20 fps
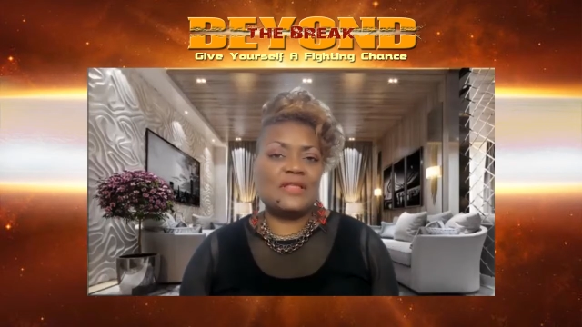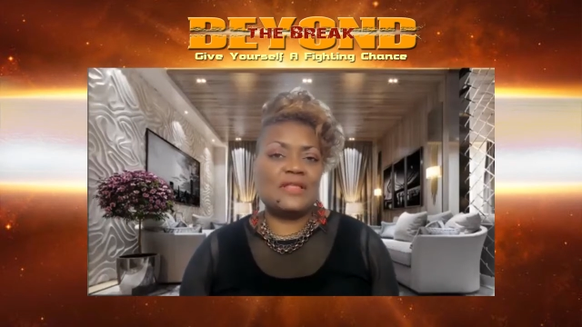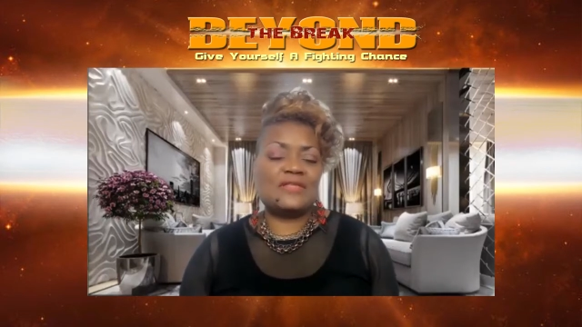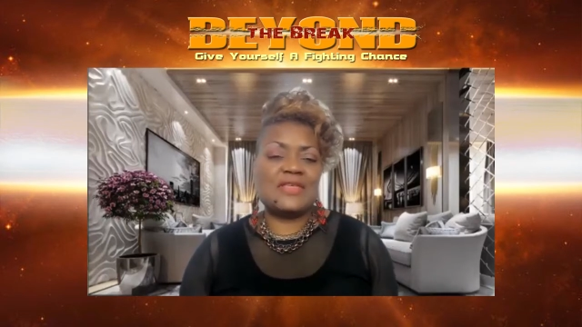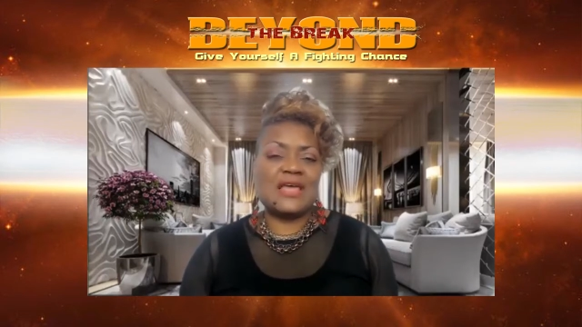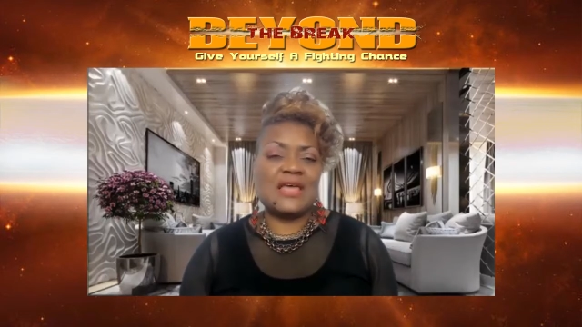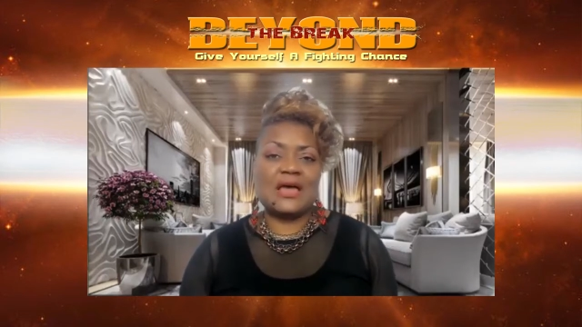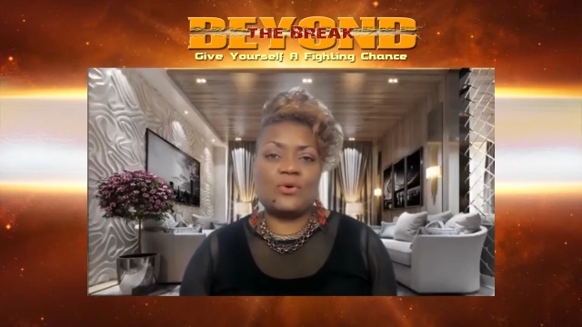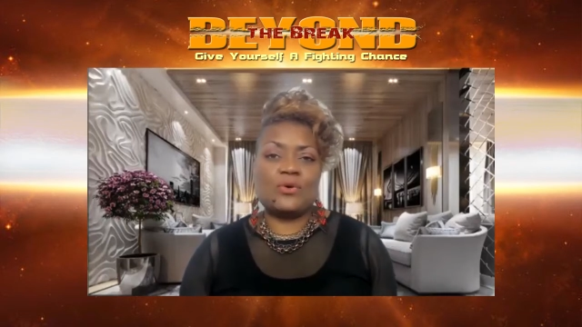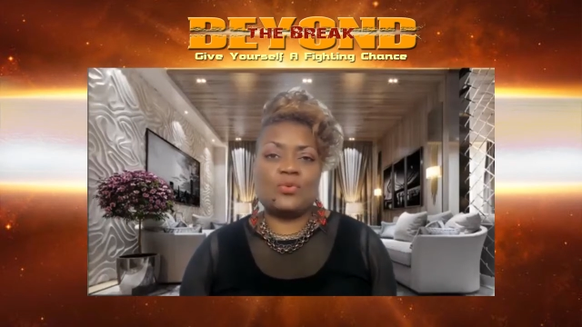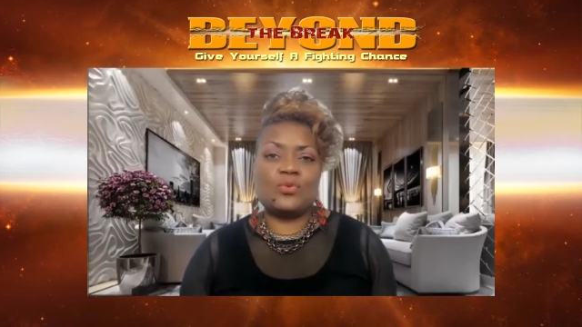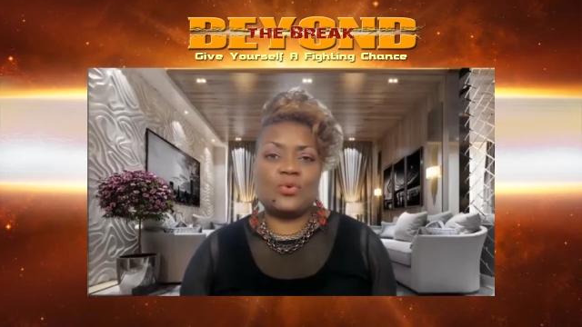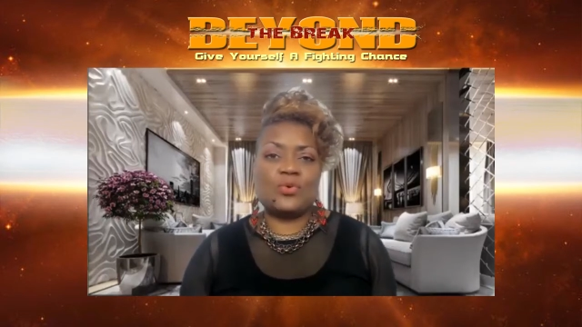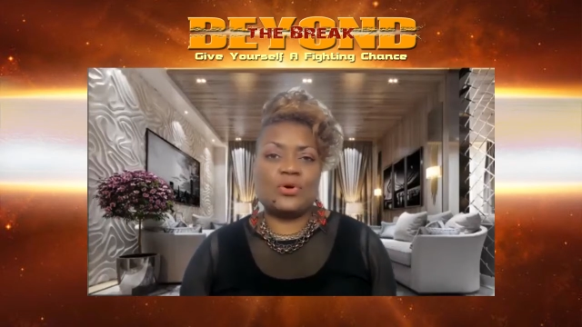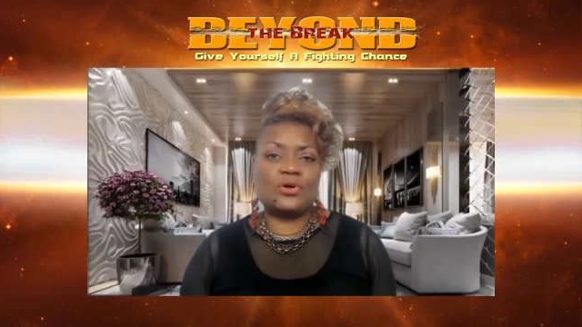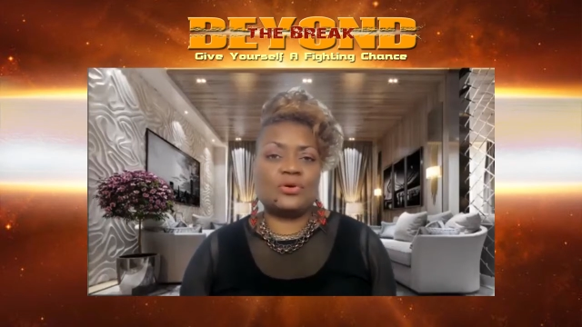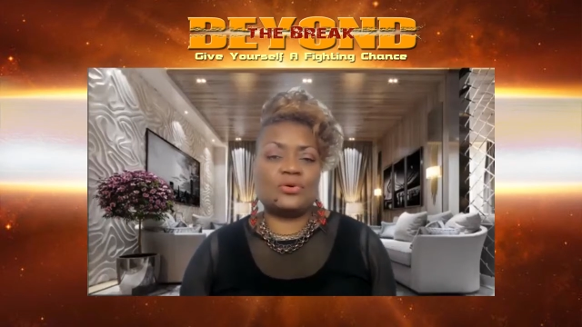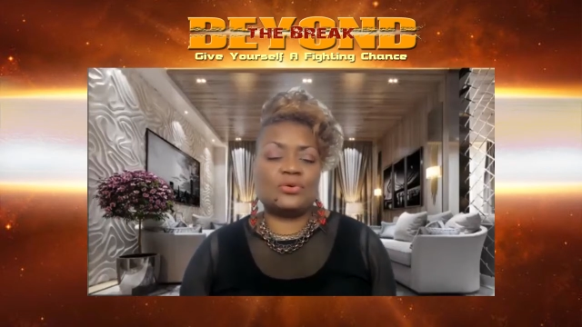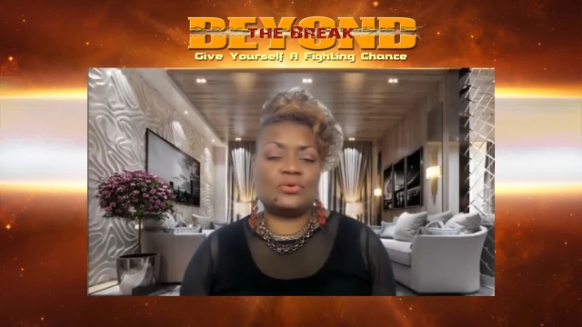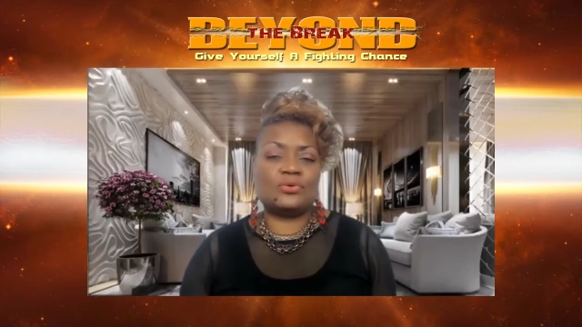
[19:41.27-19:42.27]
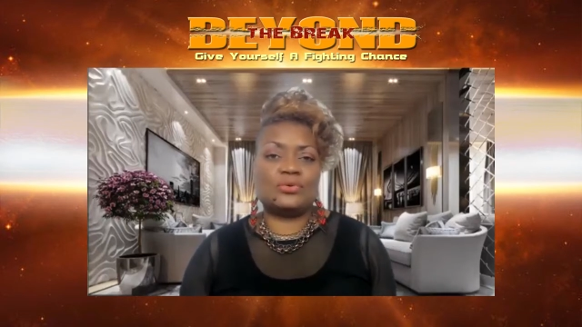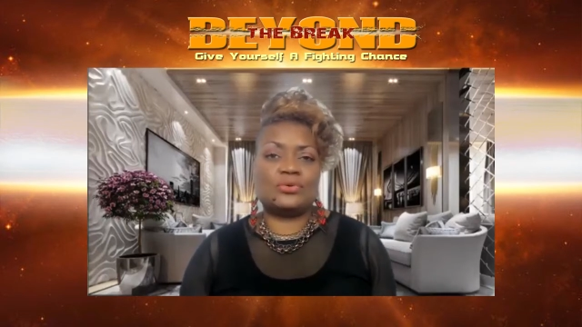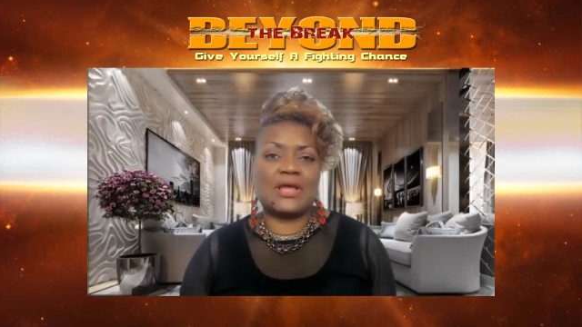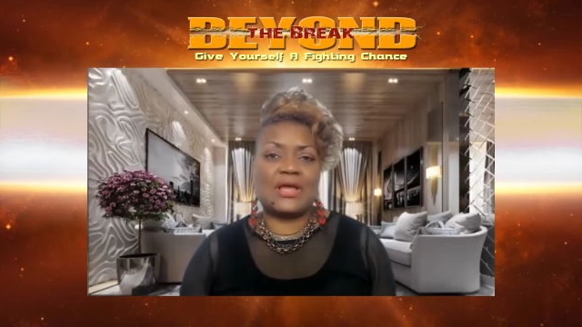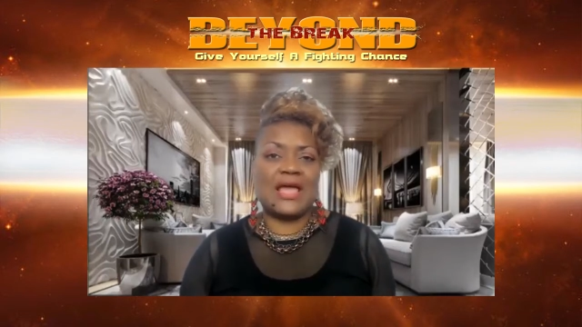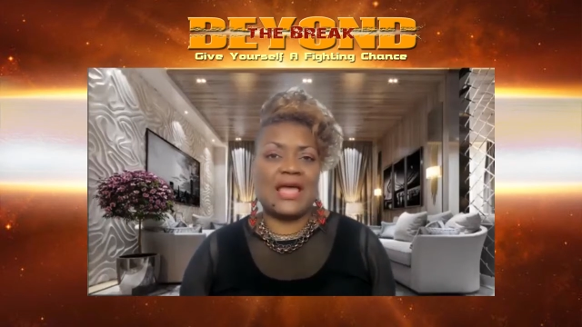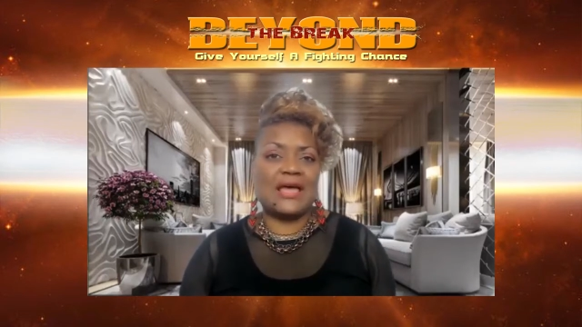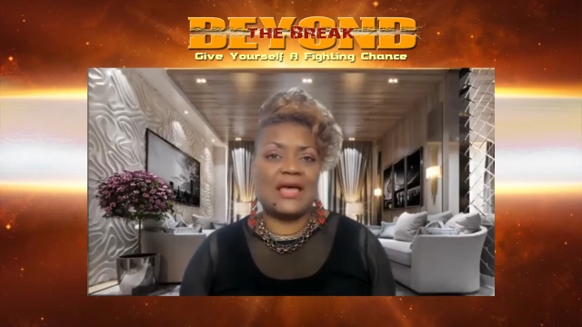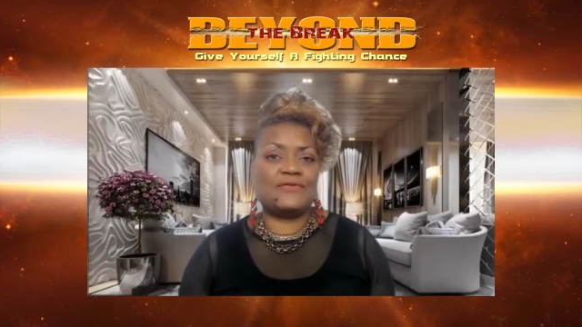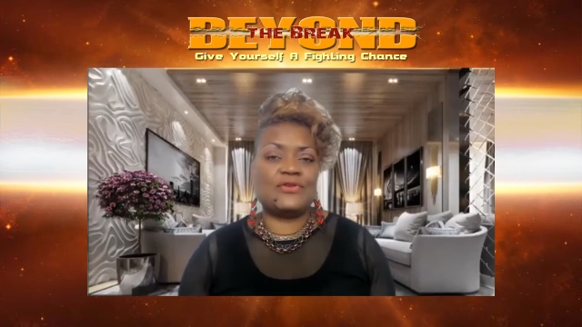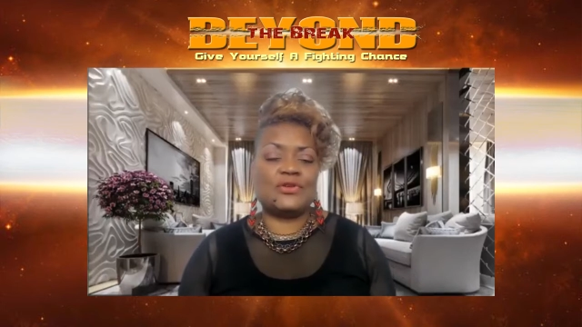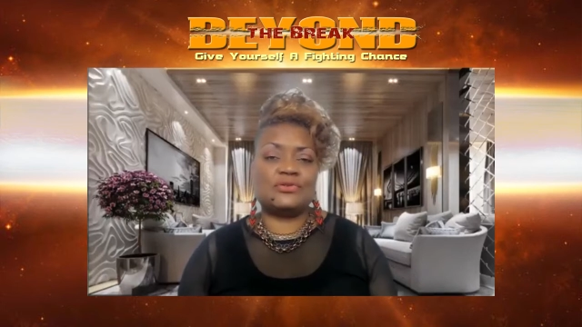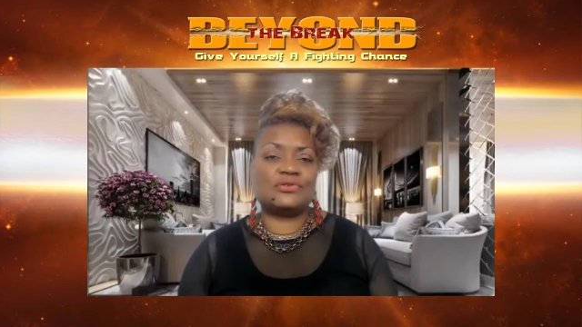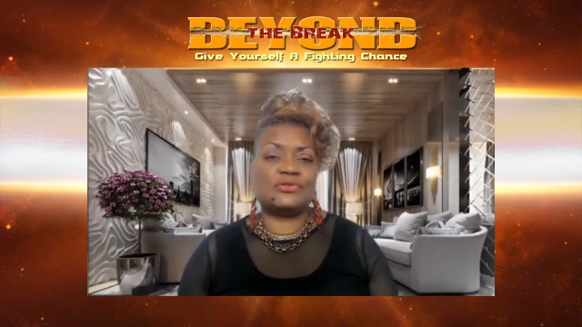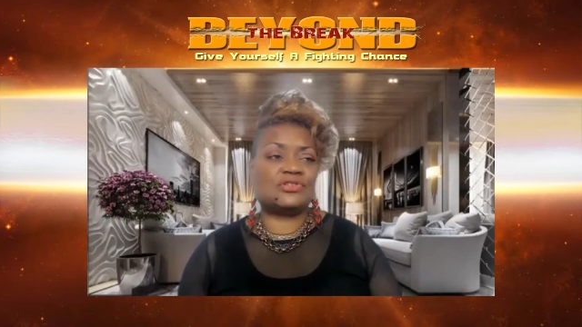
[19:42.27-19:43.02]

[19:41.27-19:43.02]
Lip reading: that will have you